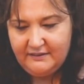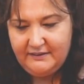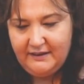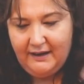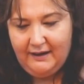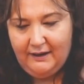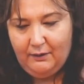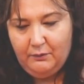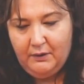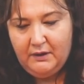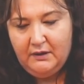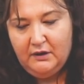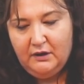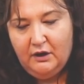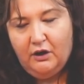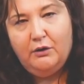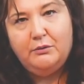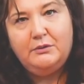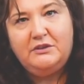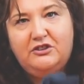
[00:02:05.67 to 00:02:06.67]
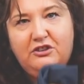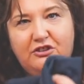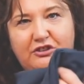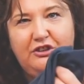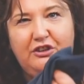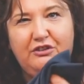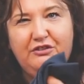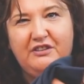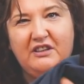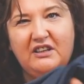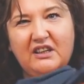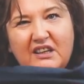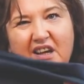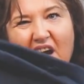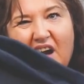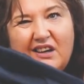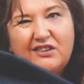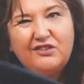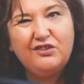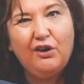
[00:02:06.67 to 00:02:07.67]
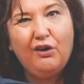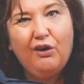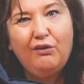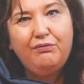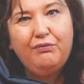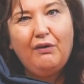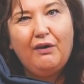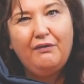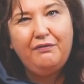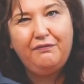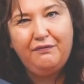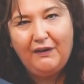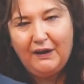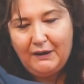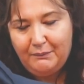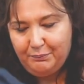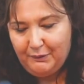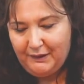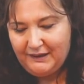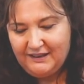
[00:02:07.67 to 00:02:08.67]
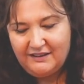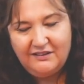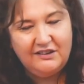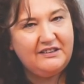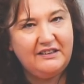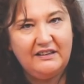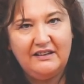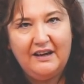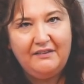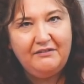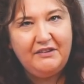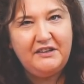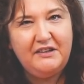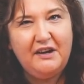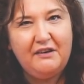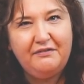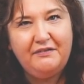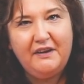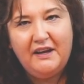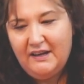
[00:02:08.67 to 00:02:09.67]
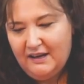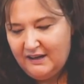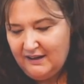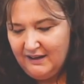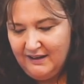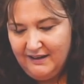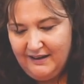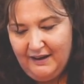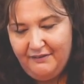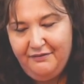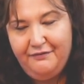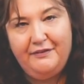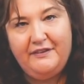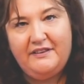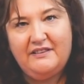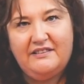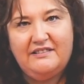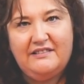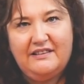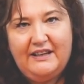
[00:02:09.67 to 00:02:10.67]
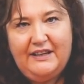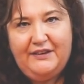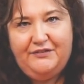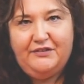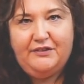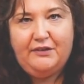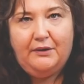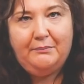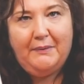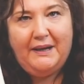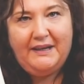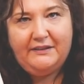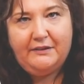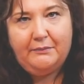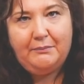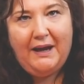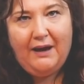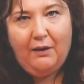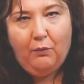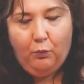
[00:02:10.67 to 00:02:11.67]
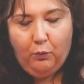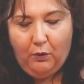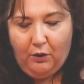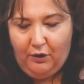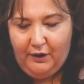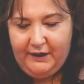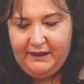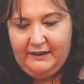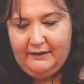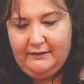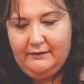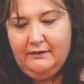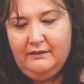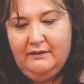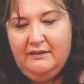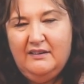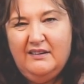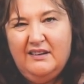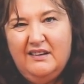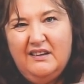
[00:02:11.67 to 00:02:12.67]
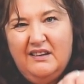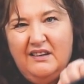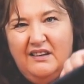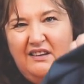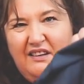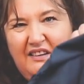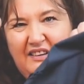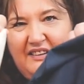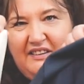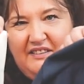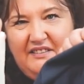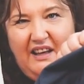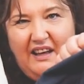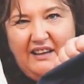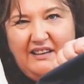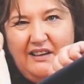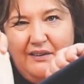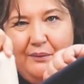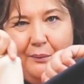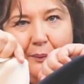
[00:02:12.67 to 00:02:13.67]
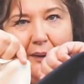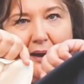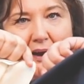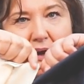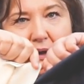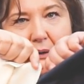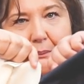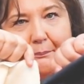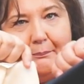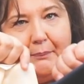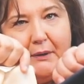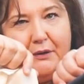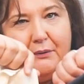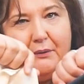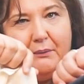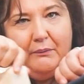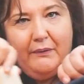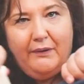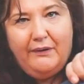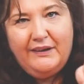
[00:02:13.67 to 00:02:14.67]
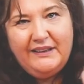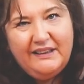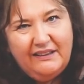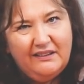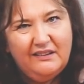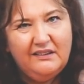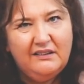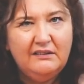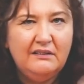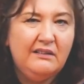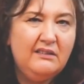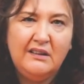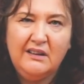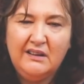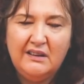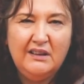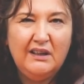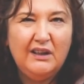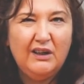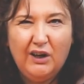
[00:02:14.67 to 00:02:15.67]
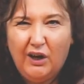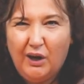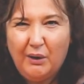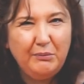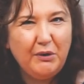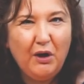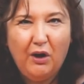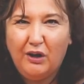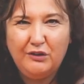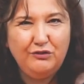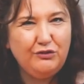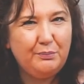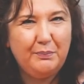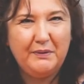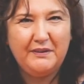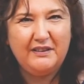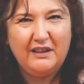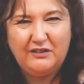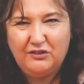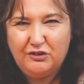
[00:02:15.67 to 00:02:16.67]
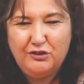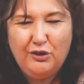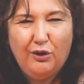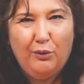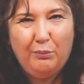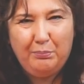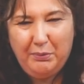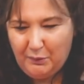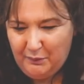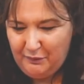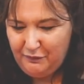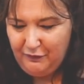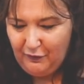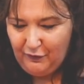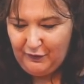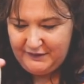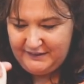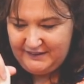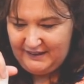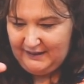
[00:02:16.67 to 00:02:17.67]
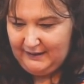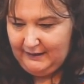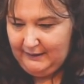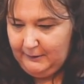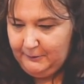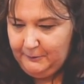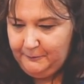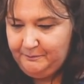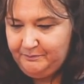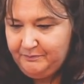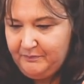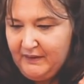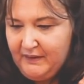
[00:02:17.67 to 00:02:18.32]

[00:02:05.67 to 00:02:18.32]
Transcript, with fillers: Now, I was just using a cut off of fabric and I didn't have enough left for the sleeve, so I made them out of white. Is that going to work, blue and white? I'm not 100% sure, but we'll find out.